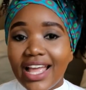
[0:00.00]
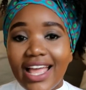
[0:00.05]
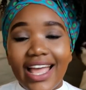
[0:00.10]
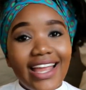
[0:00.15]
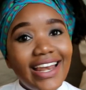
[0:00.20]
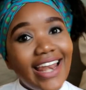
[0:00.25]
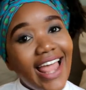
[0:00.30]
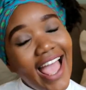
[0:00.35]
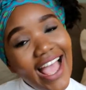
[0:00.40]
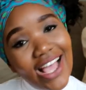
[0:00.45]

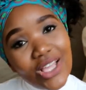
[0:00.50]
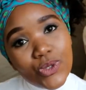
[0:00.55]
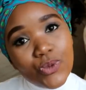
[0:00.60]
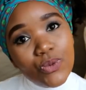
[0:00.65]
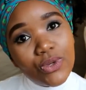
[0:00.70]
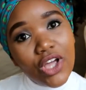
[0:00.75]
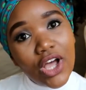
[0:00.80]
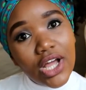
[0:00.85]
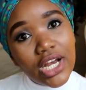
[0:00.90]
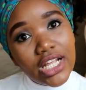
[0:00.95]
And as
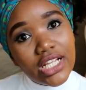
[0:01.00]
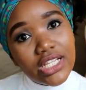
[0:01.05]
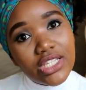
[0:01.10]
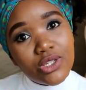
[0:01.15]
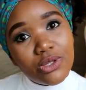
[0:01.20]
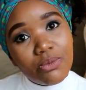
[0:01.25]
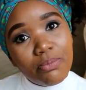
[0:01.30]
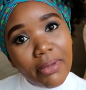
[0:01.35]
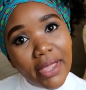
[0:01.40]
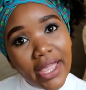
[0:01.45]
we got
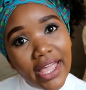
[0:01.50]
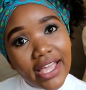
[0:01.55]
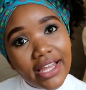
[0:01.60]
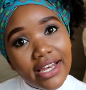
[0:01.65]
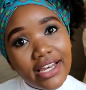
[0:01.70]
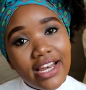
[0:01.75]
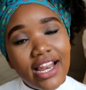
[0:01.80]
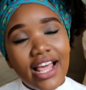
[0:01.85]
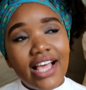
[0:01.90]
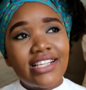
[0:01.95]
into
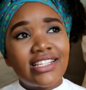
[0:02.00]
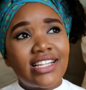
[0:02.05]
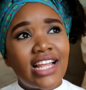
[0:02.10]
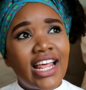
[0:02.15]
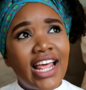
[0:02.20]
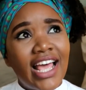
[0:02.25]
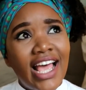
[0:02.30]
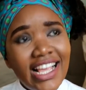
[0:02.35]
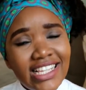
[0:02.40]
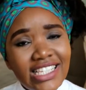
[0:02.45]
bed,
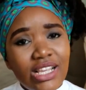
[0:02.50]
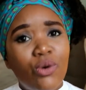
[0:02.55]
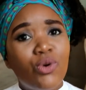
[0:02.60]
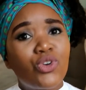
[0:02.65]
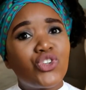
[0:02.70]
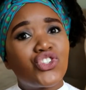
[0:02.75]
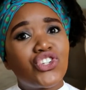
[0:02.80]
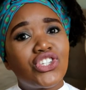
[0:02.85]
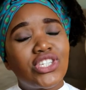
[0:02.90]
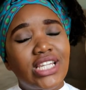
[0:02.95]
as I
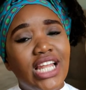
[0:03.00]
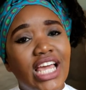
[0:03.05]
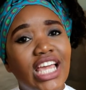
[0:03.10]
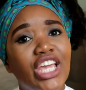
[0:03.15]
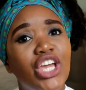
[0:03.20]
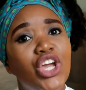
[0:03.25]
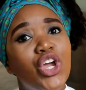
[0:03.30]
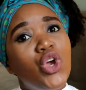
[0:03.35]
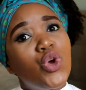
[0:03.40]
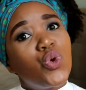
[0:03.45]
was just
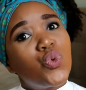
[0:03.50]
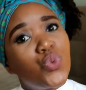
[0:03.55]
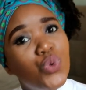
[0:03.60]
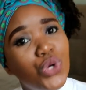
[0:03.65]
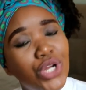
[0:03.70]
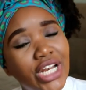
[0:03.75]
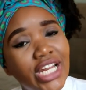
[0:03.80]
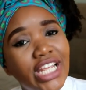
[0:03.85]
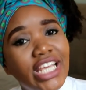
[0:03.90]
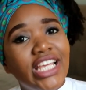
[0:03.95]
like
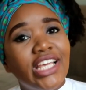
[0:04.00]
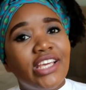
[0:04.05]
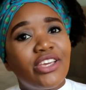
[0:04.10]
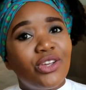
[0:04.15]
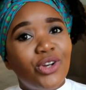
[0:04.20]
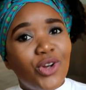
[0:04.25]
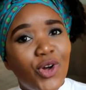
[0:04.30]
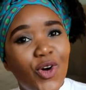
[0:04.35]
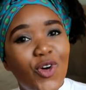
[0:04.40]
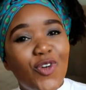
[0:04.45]
really,
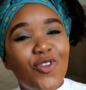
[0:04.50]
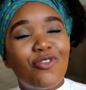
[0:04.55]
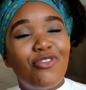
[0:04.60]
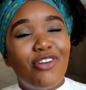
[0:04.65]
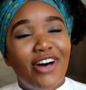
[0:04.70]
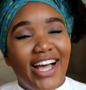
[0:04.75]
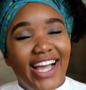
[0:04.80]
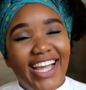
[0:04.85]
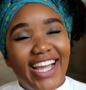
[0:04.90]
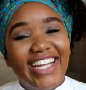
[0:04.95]

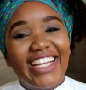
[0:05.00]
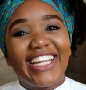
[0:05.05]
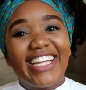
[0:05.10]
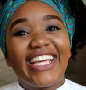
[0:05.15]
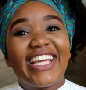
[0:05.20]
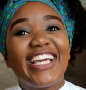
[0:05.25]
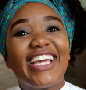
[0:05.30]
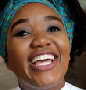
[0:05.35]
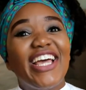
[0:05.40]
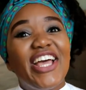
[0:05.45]

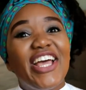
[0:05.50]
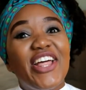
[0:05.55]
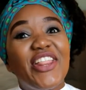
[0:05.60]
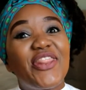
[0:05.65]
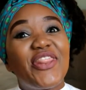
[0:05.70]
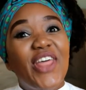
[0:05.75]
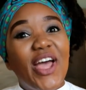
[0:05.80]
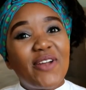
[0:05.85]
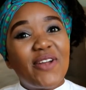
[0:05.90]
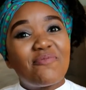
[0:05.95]
finding
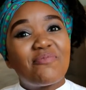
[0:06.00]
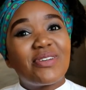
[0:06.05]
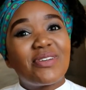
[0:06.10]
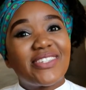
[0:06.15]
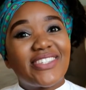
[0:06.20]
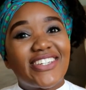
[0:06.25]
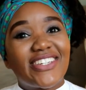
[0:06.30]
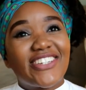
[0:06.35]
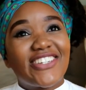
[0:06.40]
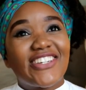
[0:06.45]
that
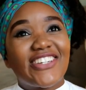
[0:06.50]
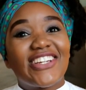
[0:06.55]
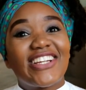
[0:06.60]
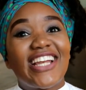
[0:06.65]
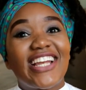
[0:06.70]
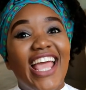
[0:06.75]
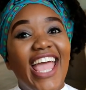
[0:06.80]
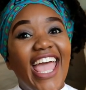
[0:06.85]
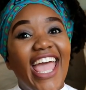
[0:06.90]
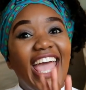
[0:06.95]

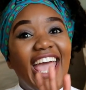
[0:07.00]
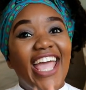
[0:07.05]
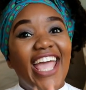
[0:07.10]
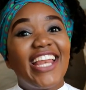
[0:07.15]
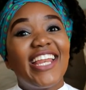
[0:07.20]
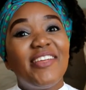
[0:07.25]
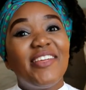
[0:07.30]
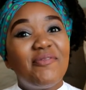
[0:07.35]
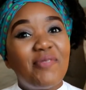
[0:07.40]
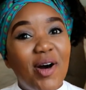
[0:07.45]
position,
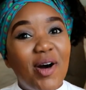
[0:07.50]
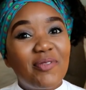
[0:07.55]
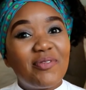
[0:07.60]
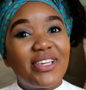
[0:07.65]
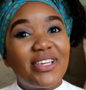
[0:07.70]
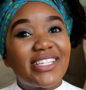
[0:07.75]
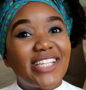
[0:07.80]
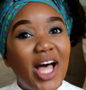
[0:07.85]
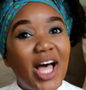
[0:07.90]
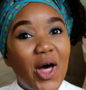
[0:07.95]
any
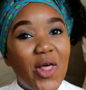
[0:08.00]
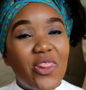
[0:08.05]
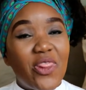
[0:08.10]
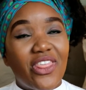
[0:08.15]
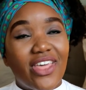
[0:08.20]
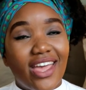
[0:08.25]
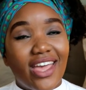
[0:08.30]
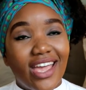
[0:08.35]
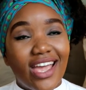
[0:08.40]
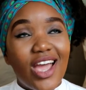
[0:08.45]
mommies out
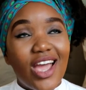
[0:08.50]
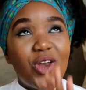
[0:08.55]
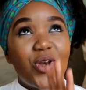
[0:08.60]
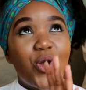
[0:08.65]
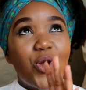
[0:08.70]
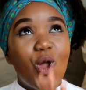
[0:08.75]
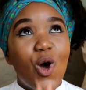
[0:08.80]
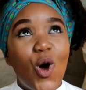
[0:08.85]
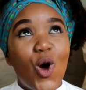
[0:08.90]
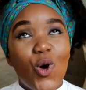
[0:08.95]
there
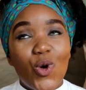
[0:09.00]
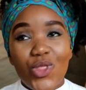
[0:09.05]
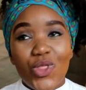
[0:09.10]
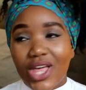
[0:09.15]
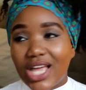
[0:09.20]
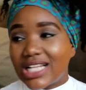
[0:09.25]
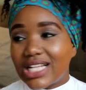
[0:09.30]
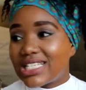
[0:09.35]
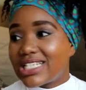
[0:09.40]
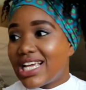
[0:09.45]
know
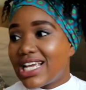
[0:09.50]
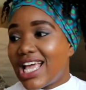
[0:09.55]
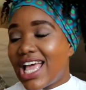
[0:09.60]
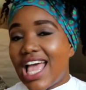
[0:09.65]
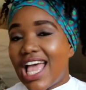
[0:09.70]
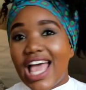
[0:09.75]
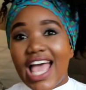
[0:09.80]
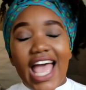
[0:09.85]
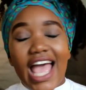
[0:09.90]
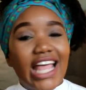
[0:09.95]
that
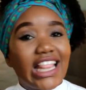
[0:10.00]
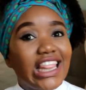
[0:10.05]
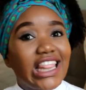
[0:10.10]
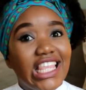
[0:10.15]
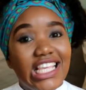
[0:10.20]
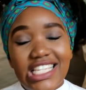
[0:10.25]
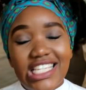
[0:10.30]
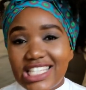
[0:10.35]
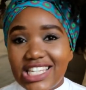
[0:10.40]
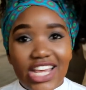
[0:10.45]
at
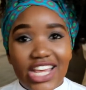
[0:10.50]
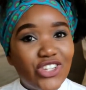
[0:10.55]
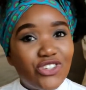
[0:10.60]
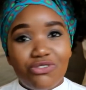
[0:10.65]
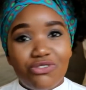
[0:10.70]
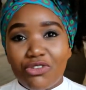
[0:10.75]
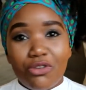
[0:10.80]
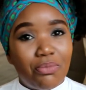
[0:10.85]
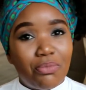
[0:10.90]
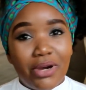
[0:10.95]
this stage
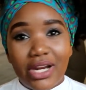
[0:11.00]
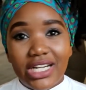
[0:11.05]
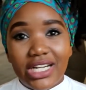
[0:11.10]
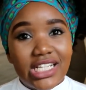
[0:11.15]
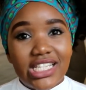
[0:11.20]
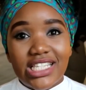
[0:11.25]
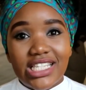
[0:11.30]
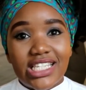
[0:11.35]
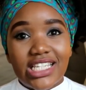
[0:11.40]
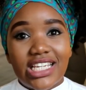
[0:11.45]
of your
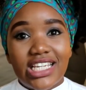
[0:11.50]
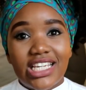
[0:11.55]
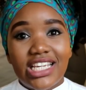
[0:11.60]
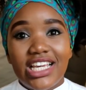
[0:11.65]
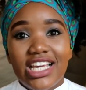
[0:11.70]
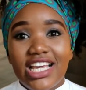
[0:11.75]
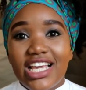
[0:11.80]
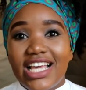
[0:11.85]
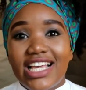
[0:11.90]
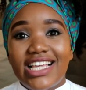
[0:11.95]

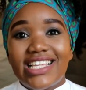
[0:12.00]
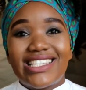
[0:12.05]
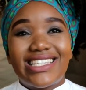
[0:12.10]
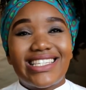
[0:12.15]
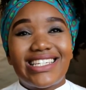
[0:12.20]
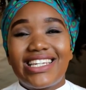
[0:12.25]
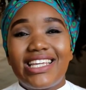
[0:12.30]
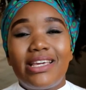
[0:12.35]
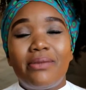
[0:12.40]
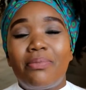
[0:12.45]
pregnancy,
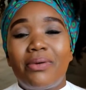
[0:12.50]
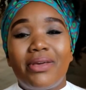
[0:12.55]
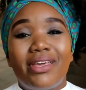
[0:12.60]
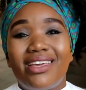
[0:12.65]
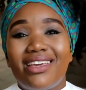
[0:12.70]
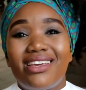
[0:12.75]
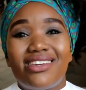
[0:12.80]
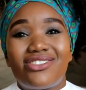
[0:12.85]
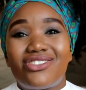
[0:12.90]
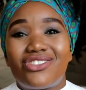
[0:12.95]

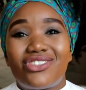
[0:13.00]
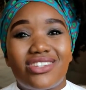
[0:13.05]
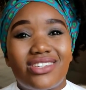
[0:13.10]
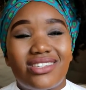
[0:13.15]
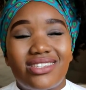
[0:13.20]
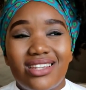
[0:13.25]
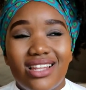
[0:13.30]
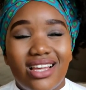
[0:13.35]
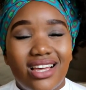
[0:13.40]
sleeping is just